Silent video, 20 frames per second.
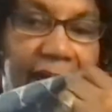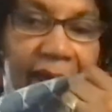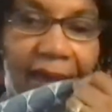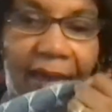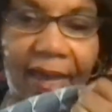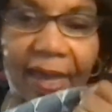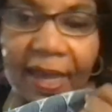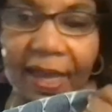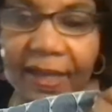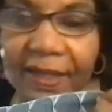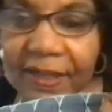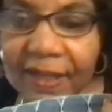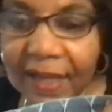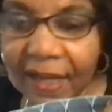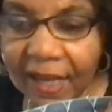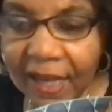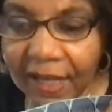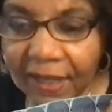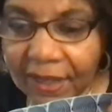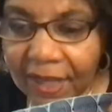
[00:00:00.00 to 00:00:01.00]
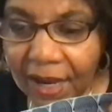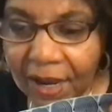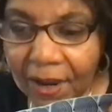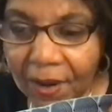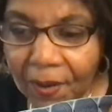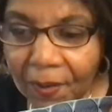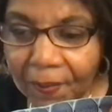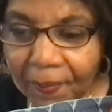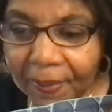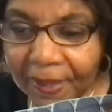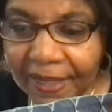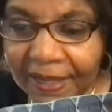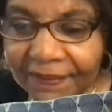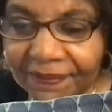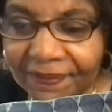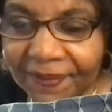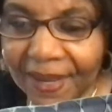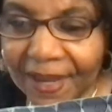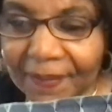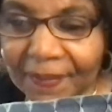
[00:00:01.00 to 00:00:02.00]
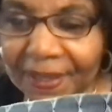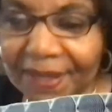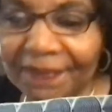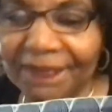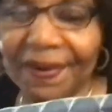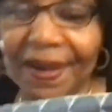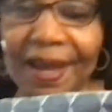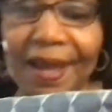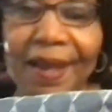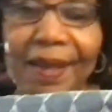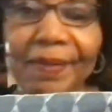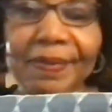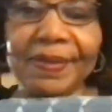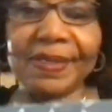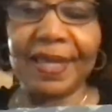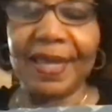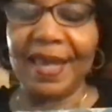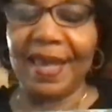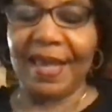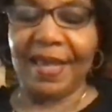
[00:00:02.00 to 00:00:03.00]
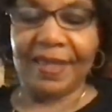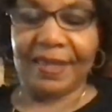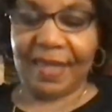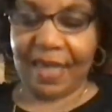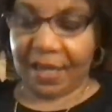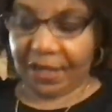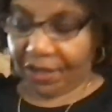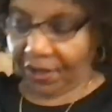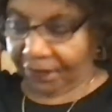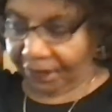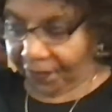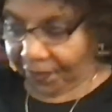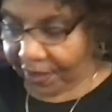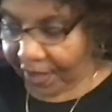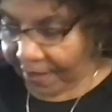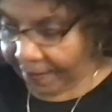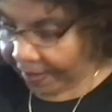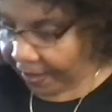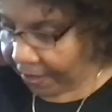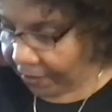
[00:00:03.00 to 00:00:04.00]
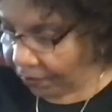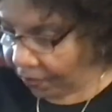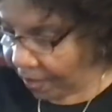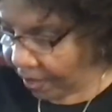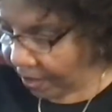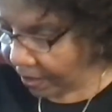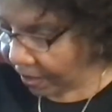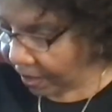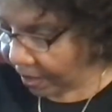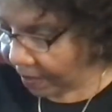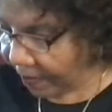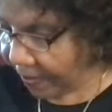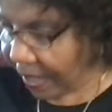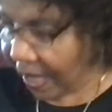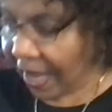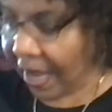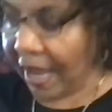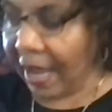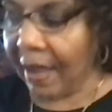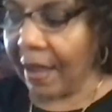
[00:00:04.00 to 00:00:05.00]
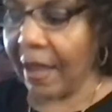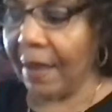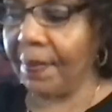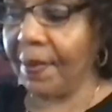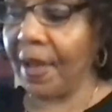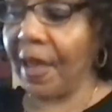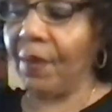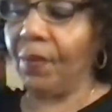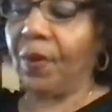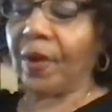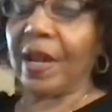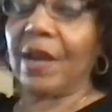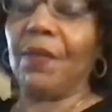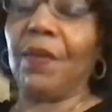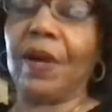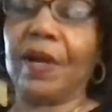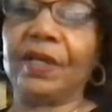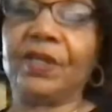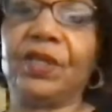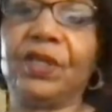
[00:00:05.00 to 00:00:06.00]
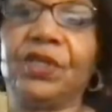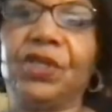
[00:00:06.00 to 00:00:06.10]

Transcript: And hello, Bee Family Vibes. Thank you for coming and welcome. And what I wanted to